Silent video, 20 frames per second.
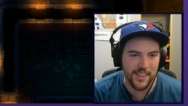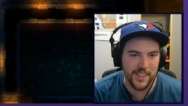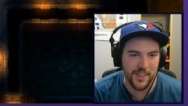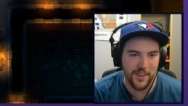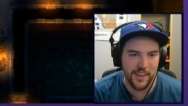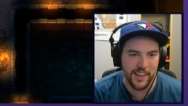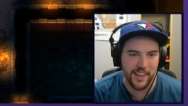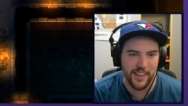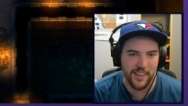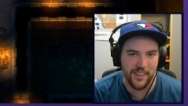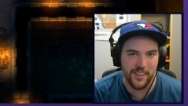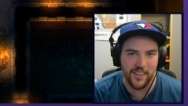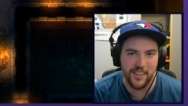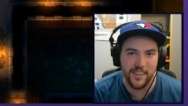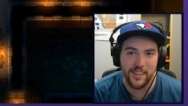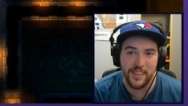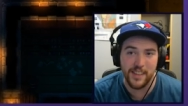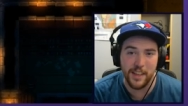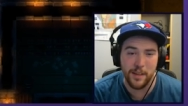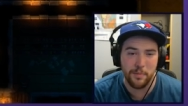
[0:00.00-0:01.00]
so I can
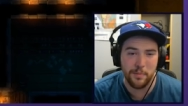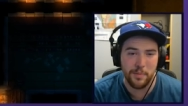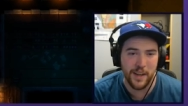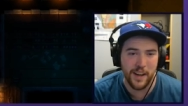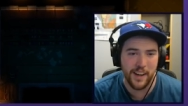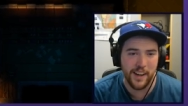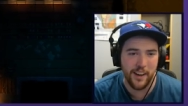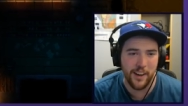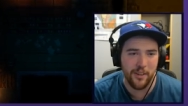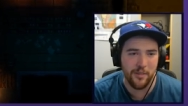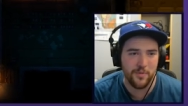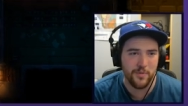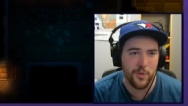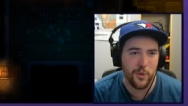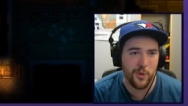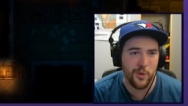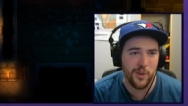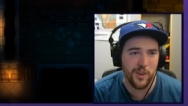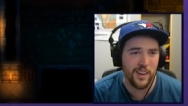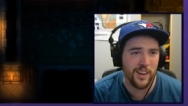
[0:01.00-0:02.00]
keep an eye out
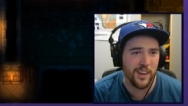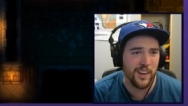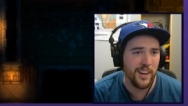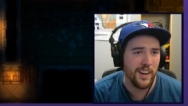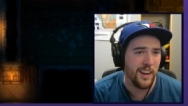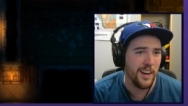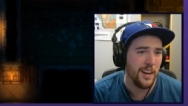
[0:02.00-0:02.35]
for